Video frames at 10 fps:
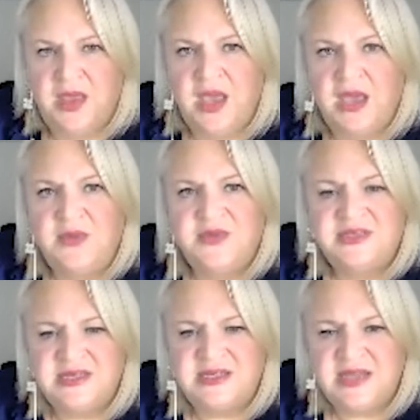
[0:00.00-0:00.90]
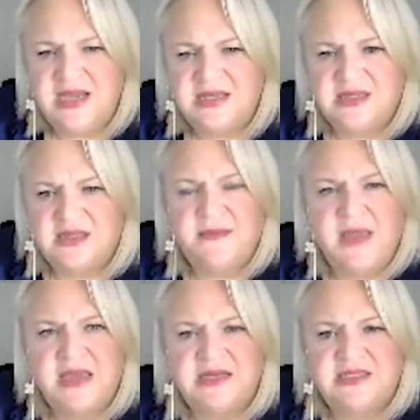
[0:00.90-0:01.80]
And it was this data that
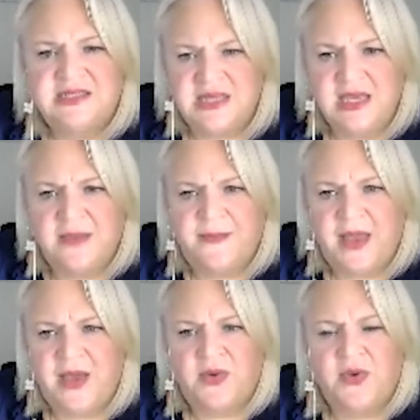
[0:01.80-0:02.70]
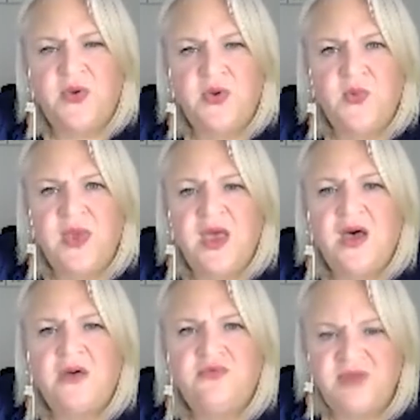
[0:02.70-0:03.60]
made us think about who we
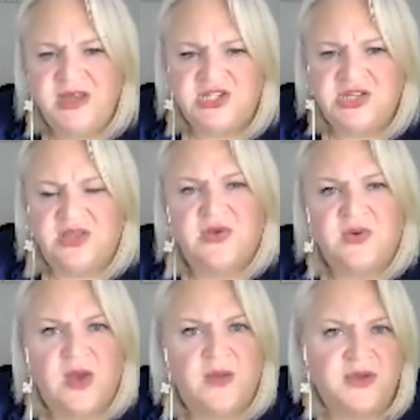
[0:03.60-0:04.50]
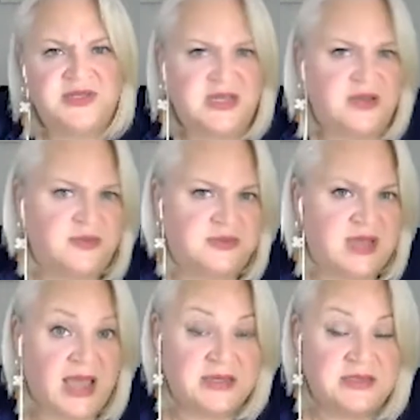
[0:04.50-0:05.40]
are reaching through our museums
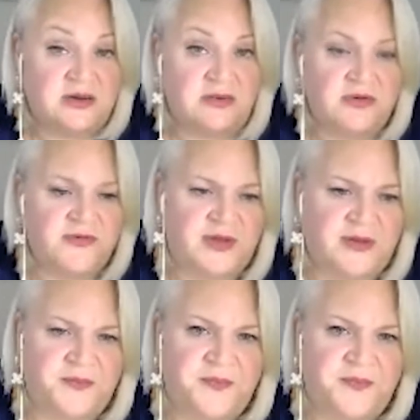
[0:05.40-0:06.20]
and our offer.